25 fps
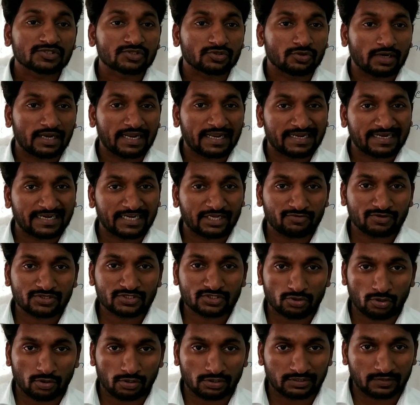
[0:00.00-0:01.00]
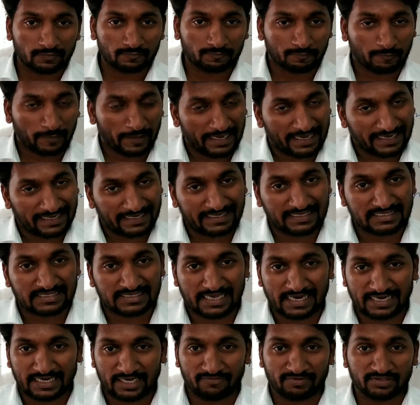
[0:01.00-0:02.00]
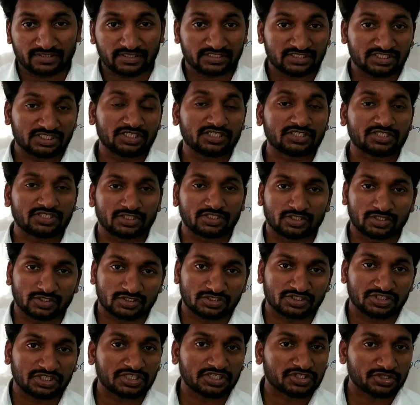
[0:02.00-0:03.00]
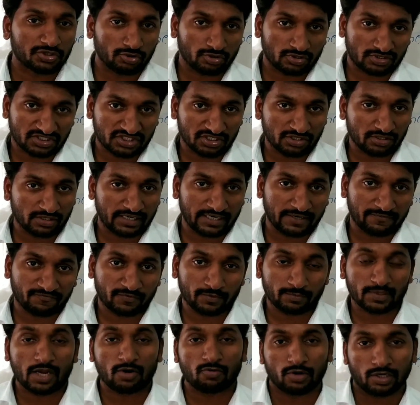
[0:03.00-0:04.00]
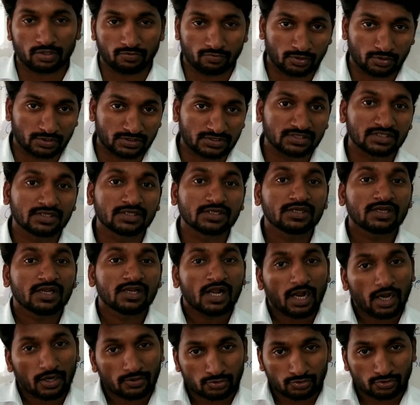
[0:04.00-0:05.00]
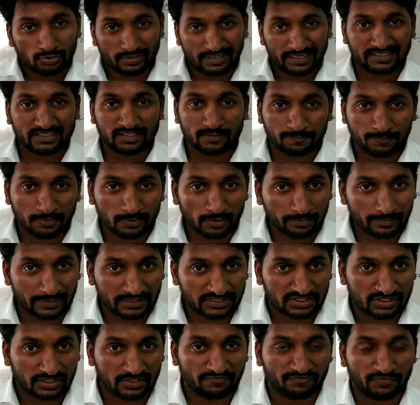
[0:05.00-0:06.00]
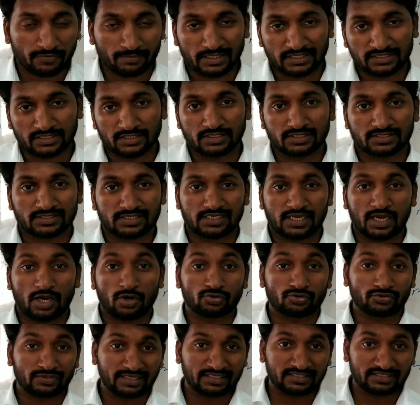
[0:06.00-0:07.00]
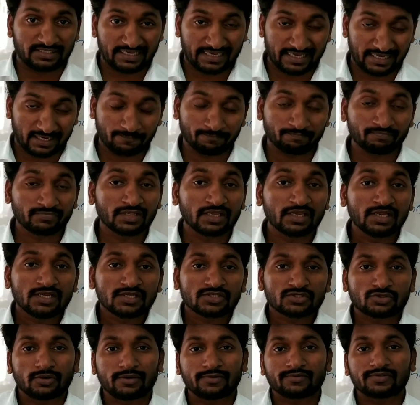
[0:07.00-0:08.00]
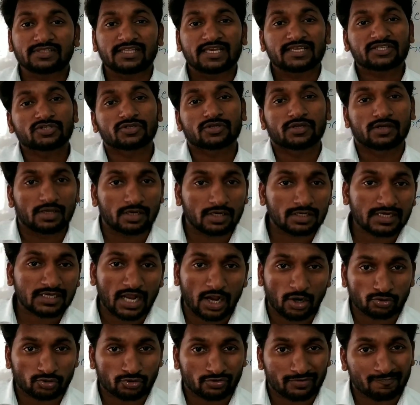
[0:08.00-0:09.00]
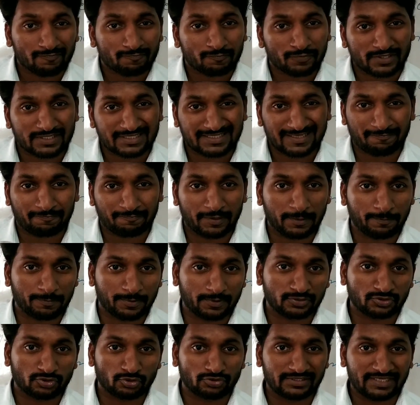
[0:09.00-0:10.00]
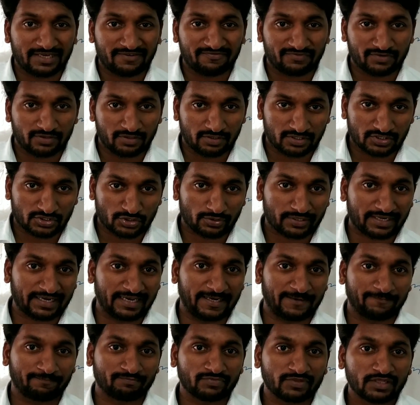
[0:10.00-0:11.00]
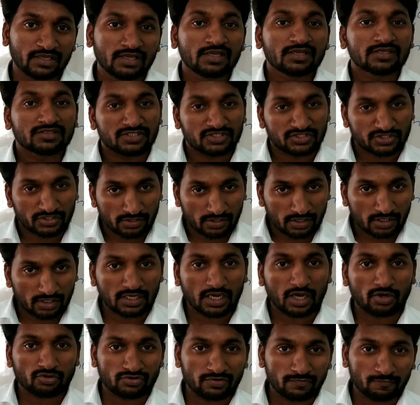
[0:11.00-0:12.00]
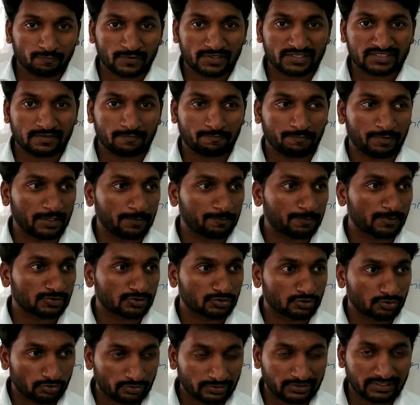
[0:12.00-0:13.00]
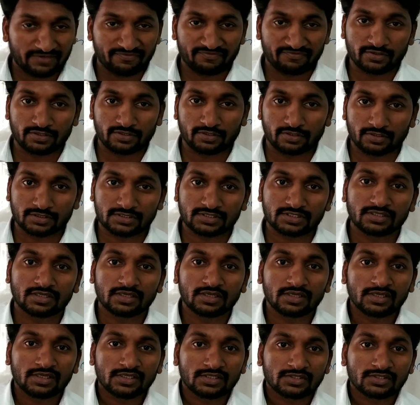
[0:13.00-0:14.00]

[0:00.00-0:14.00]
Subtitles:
So I request all the parents and even the teachers, teach your children from now onwards how to get the permission from others and how to get the help. So they should learn how to impress the people through their words, okay? They should learn how to impress the people through their words.